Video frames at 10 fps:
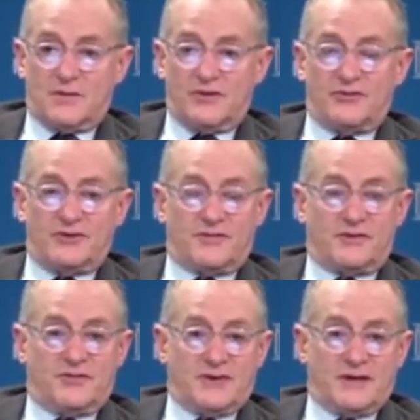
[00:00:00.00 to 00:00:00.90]
What's the
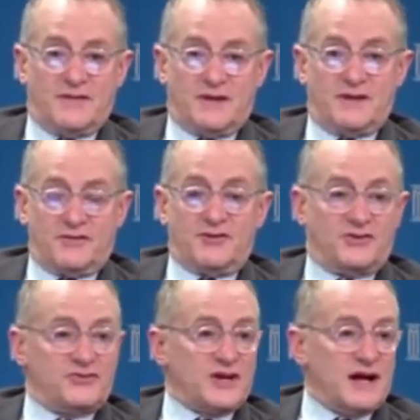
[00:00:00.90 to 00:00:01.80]
difference? And the
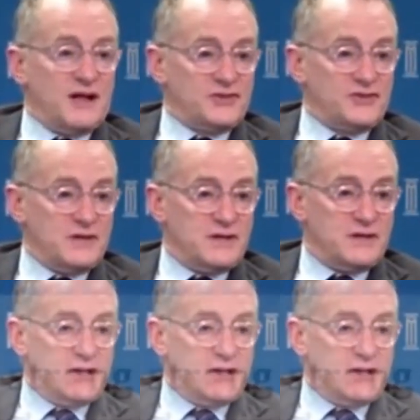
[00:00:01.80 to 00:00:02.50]
difference is psychology.